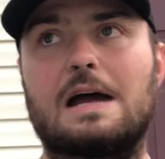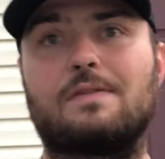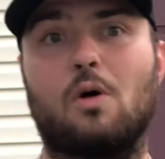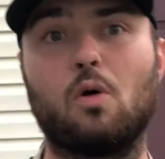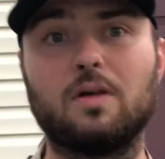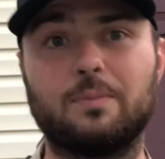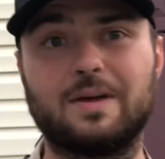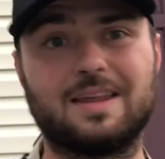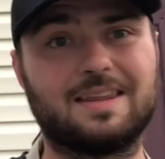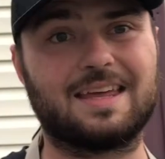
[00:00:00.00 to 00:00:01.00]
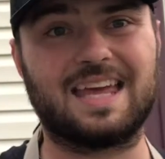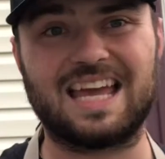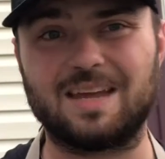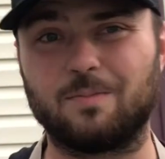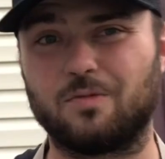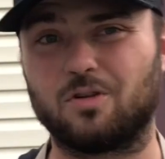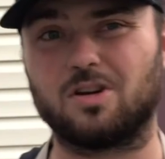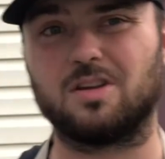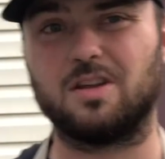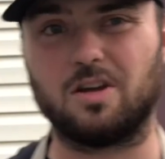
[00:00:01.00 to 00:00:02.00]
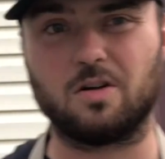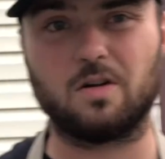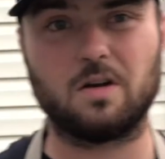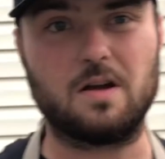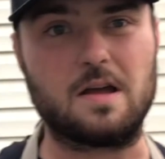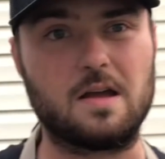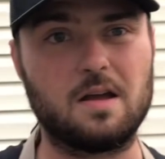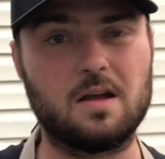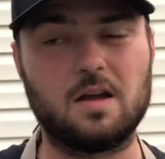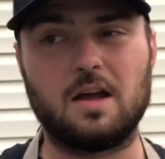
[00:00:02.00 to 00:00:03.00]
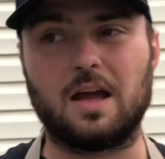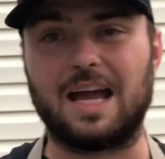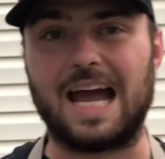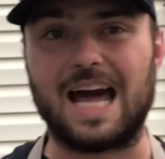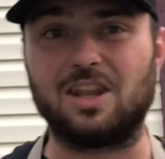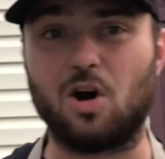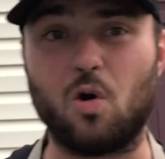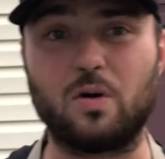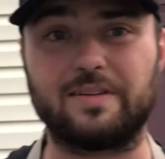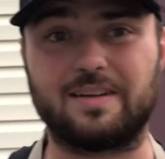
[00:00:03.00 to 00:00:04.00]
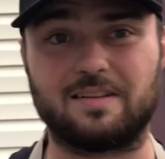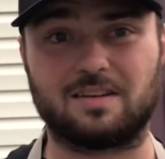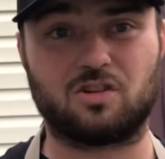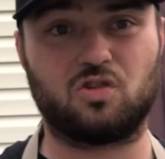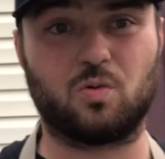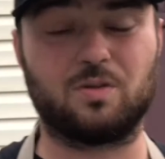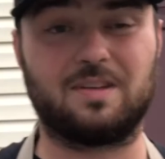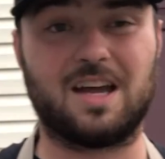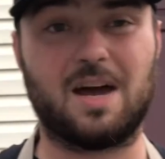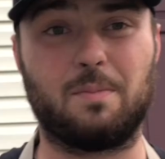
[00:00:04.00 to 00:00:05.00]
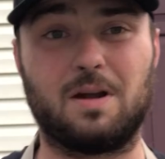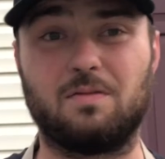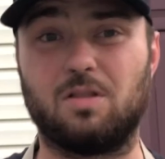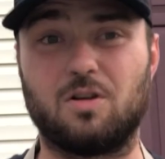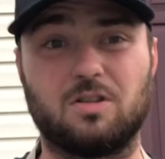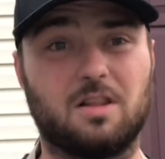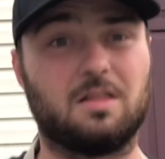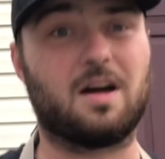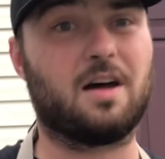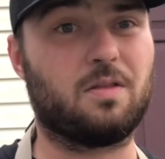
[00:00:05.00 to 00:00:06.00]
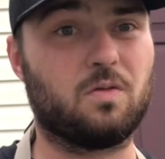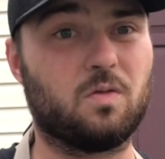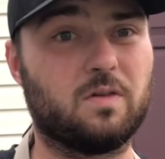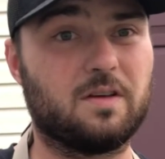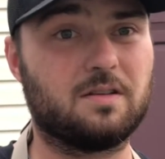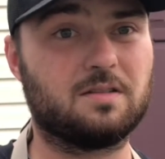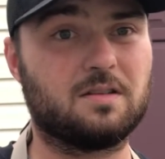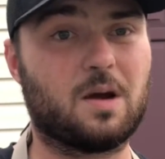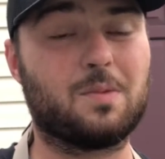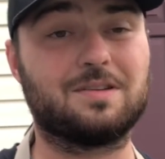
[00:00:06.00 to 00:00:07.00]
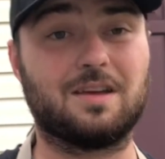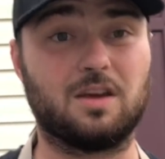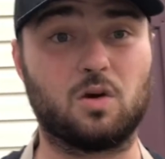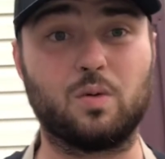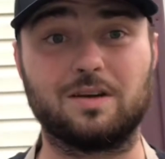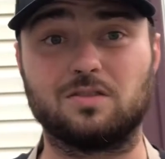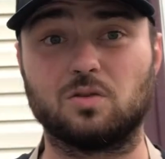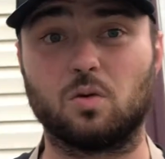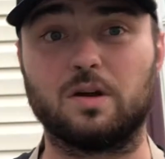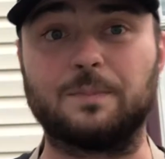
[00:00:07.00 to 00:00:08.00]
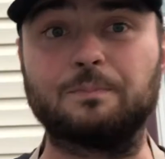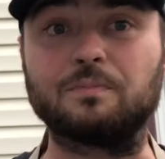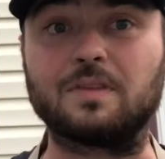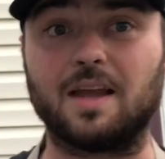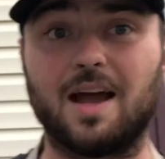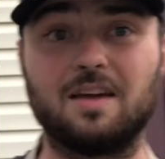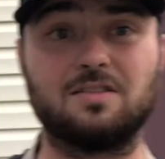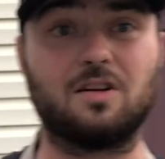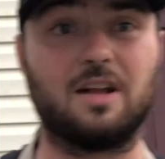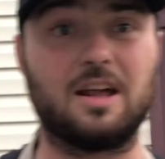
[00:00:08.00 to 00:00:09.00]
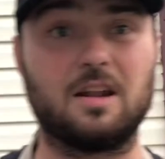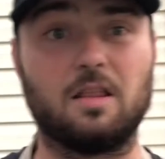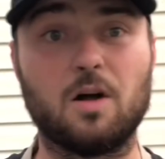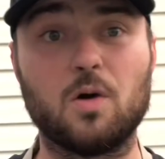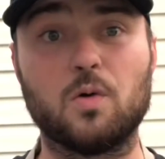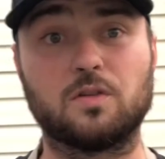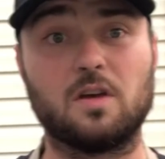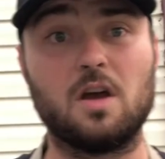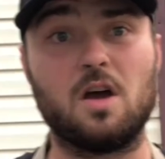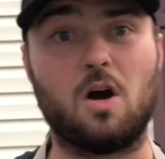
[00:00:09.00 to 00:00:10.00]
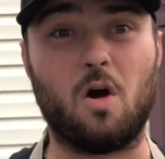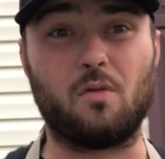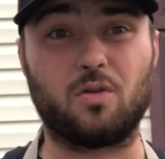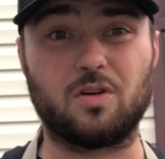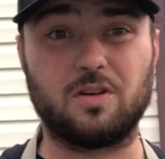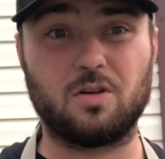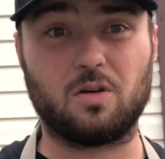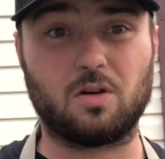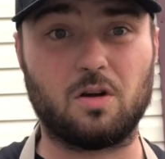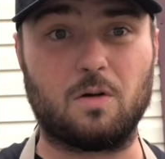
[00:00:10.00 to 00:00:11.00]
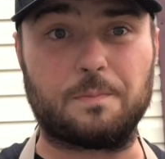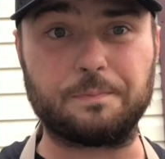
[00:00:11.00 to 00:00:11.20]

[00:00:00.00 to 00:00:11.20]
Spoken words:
I've only been in the game for a year. I know it sounds like a short time, but I've learned a lot through this. I'm gonna tell you a quick story. I started out at Lowe's over a year ago.